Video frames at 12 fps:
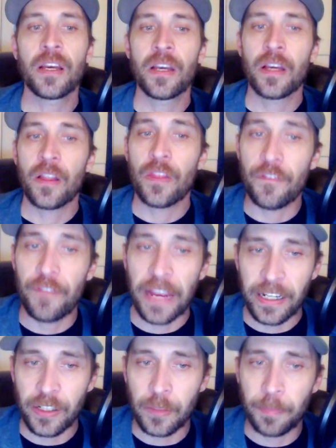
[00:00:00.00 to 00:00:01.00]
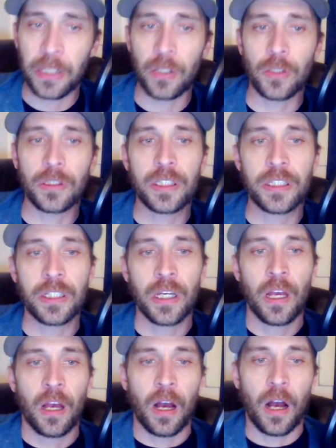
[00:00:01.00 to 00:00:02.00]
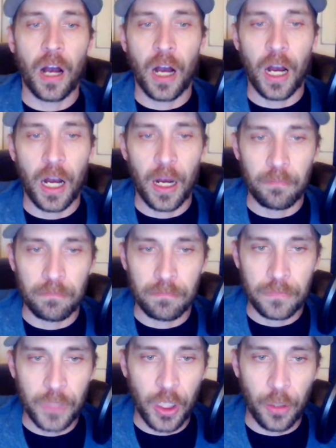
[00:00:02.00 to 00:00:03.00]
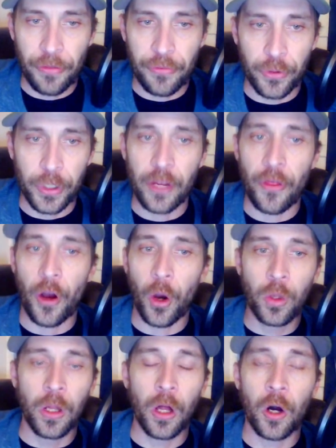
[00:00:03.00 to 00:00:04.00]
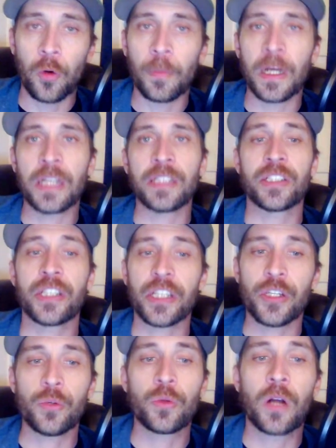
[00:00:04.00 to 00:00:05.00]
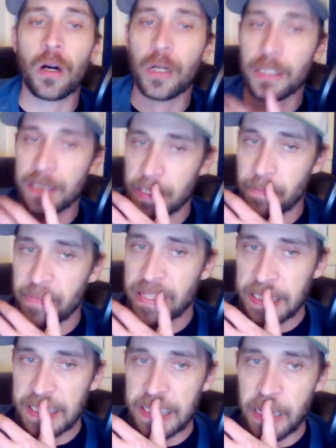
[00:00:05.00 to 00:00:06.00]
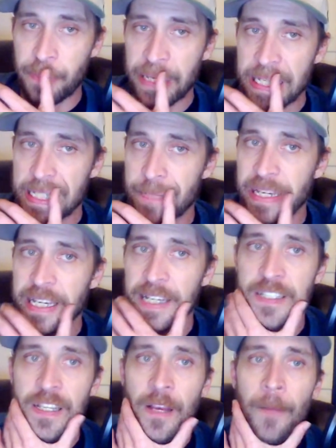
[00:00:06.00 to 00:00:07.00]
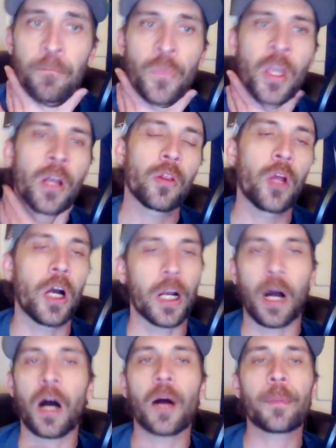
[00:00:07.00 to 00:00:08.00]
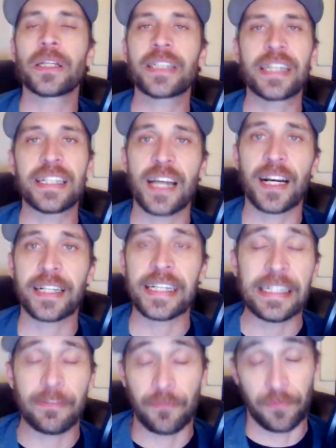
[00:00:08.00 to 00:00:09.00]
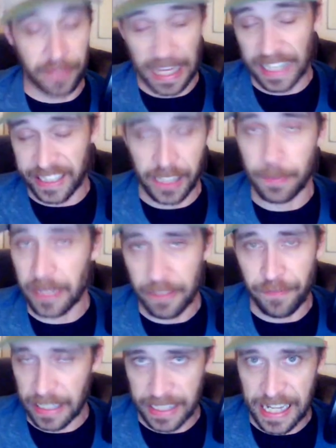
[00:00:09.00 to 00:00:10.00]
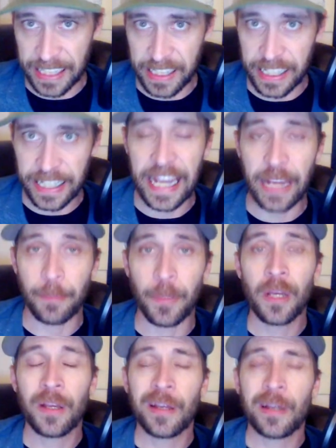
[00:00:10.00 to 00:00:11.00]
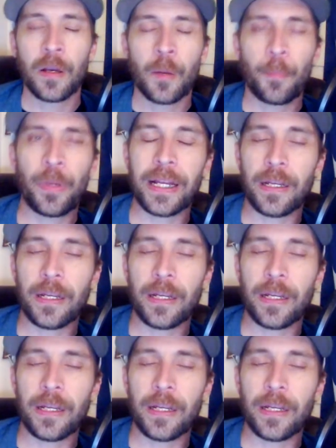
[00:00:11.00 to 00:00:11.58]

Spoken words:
the Vanderbilts, going through here, the Oklahomas, the UConns, the Mississippis, because look, Auburn, Kentucky, that's going to be a fantastic game. But